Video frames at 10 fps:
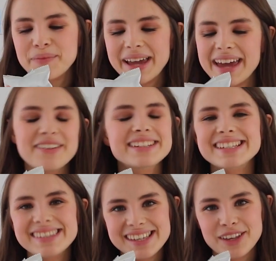but yeah, no, it's
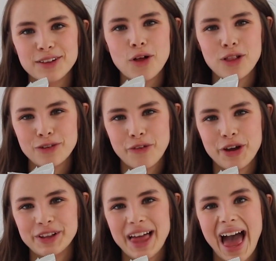just sea salt, olive
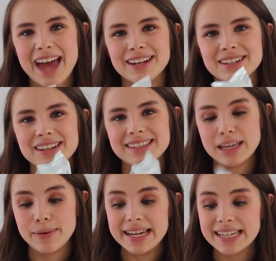oil and
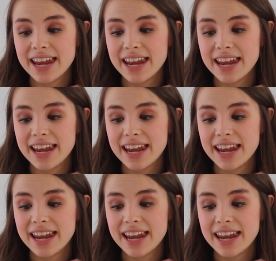seaweed,